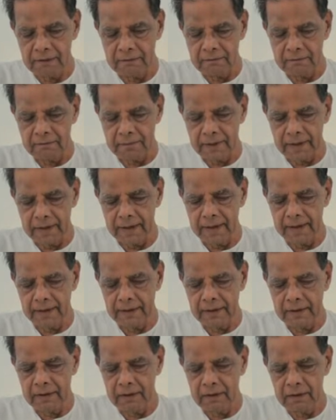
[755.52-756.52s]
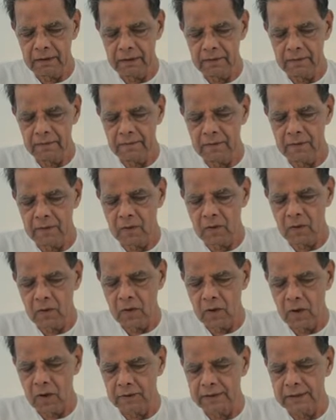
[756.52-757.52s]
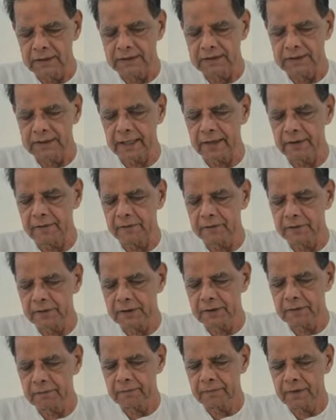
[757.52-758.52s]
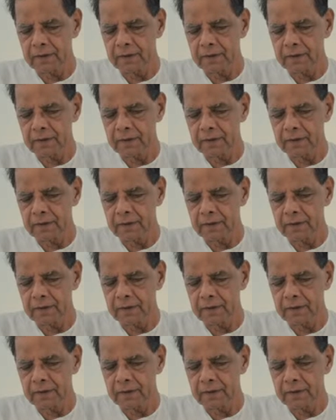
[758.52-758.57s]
make of the sense